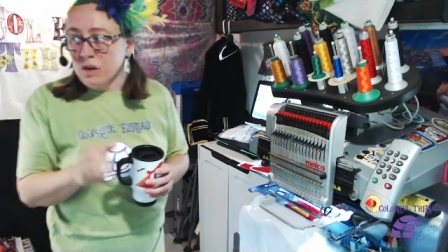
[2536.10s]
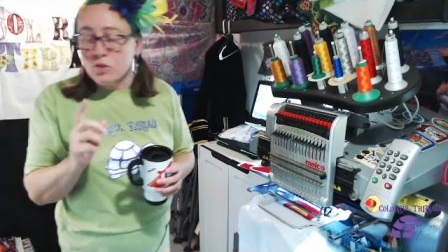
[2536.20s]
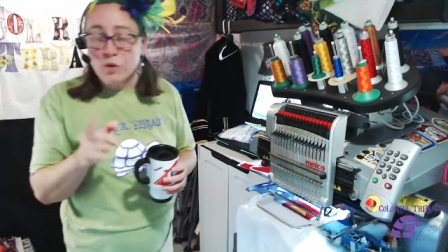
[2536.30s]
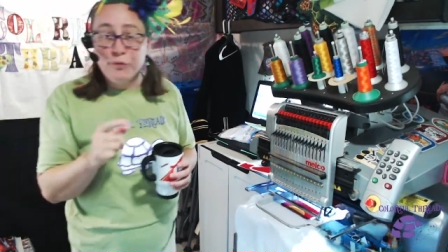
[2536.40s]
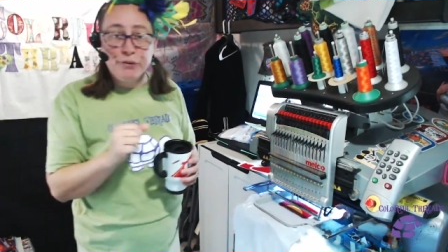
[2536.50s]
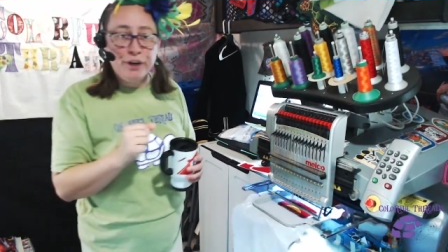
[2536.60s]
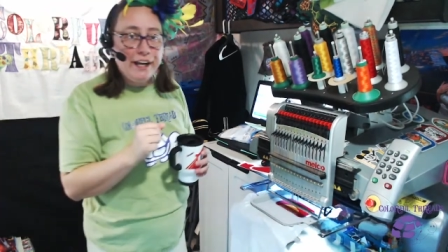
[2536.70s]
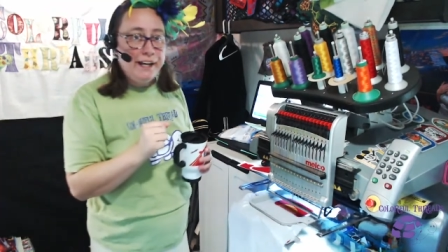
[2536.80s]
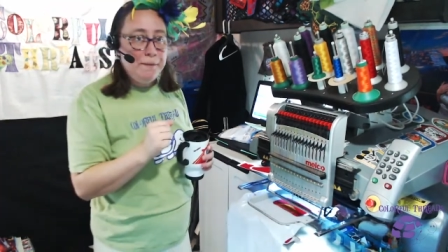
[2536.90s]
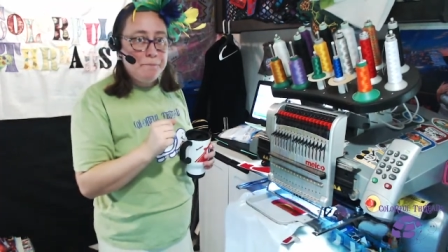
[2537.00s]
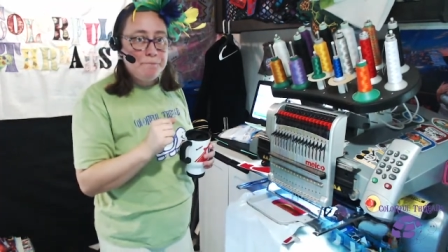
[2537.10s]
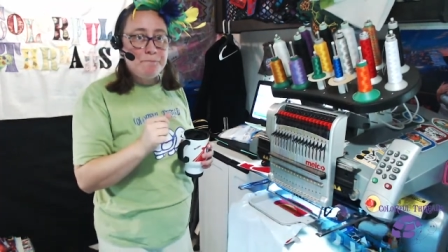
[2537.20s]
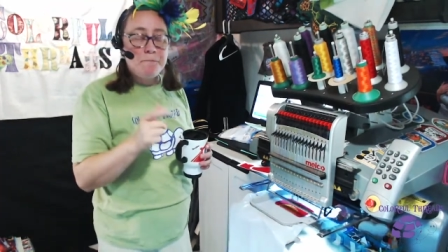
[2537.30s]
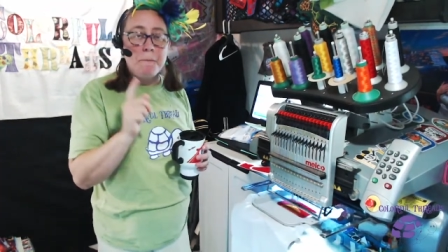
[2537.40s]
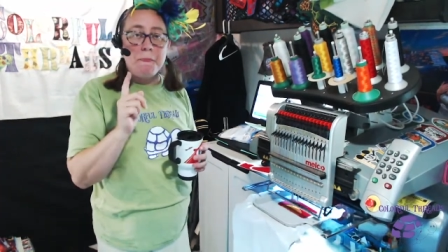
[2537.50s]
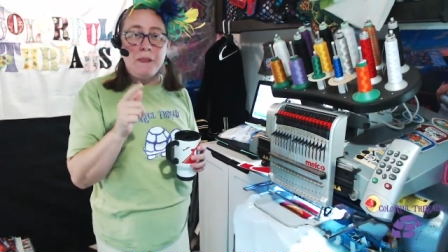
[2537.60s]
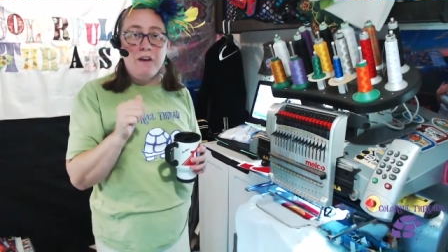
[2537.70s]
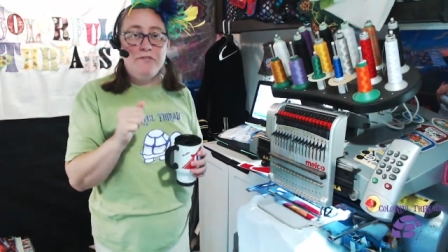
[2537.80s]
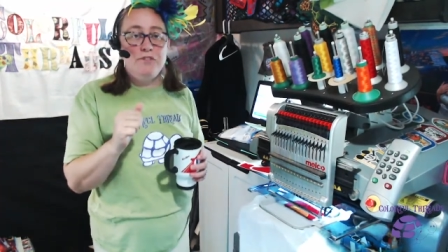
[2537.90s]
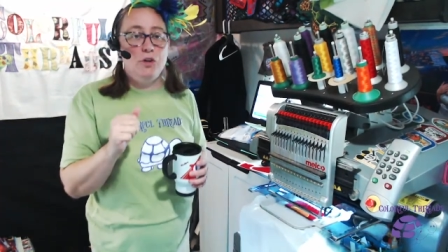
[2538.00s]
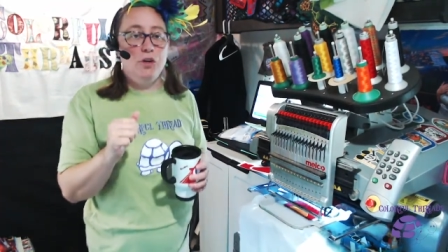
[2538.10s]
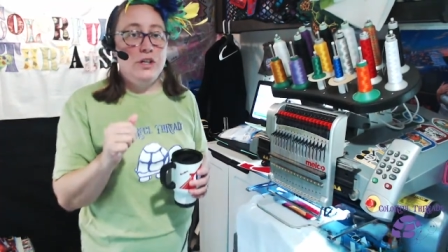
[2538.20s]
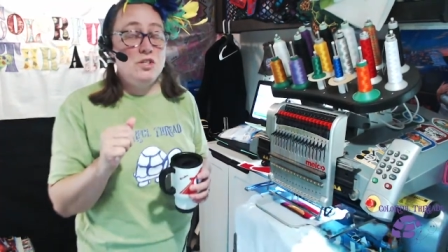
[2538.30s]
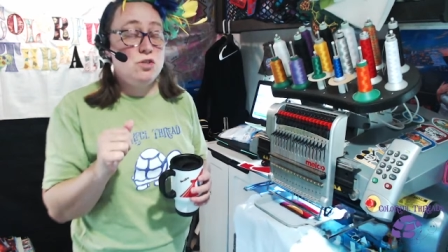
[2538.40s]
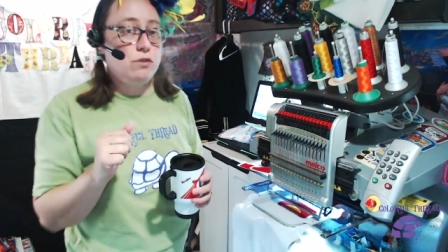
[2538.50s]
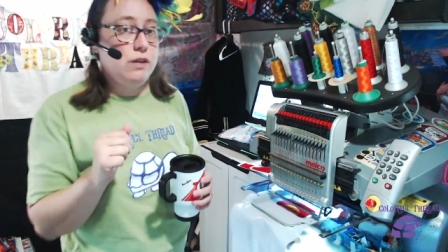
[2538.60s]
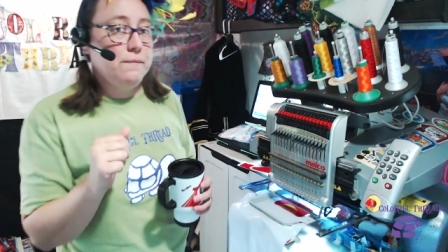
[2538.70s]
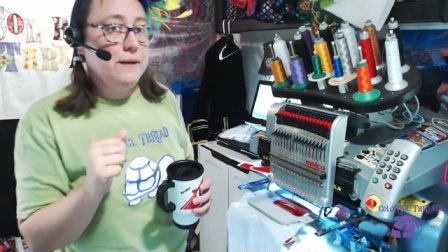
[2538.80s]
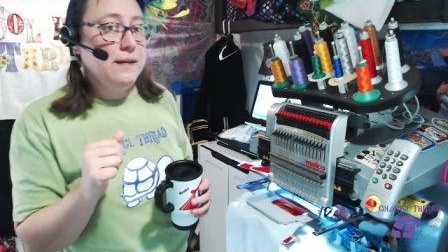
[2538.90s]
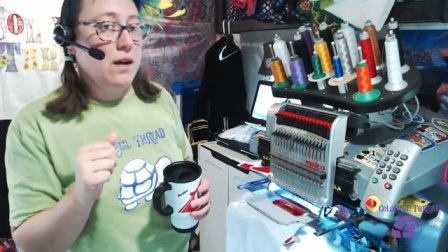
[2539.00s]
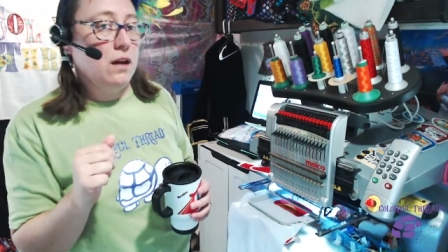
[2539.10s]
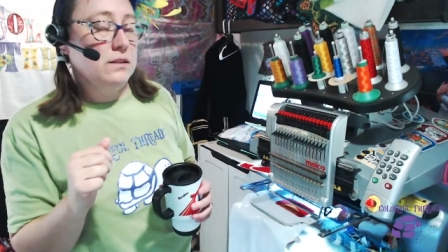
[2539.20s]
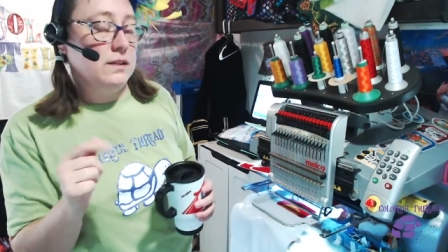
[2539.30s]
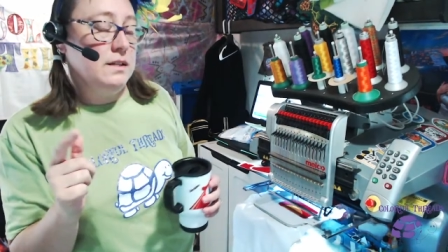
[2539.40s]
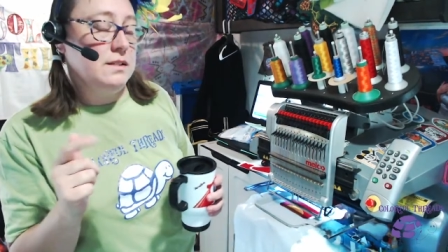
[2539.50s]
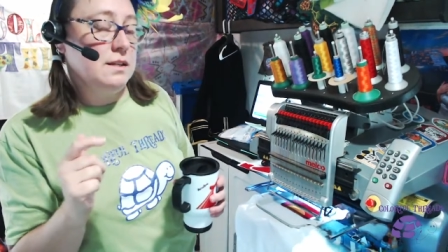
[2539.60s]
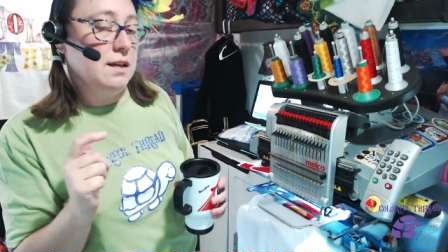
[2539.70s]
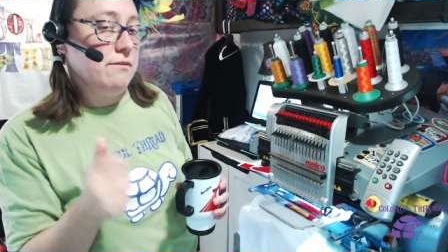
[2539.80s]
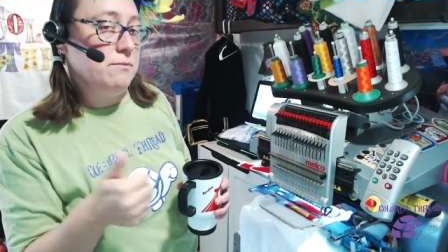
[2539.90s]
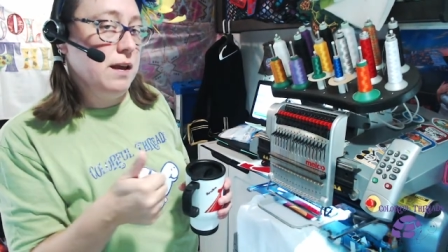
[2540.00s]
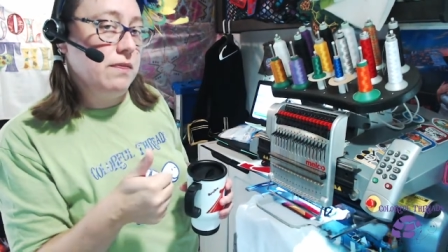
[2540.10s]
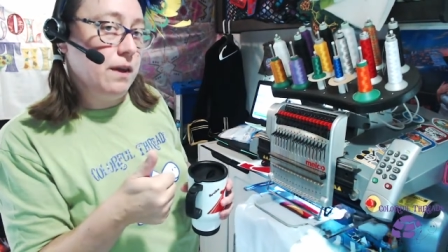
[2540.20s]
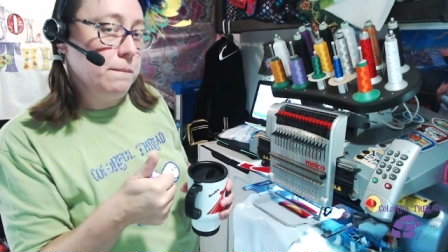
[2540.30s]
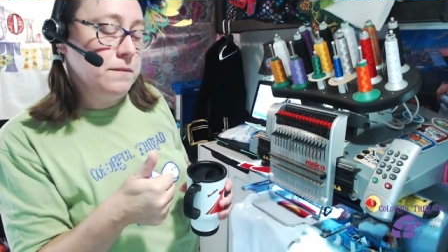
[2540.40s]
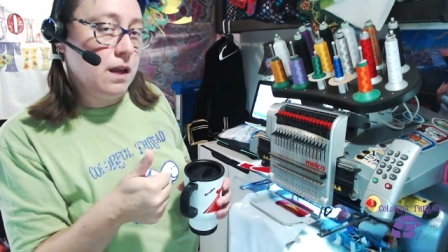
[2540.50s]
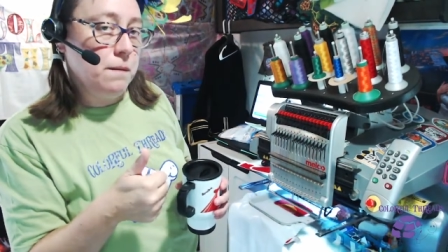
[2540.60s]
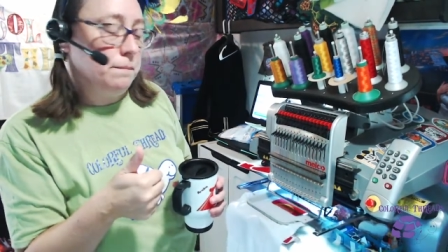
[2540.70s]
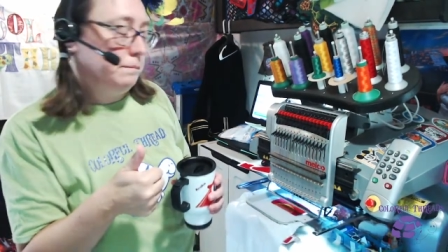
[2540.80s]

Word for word: Don't forget, if you're enjoying my content, give me a thumbs up.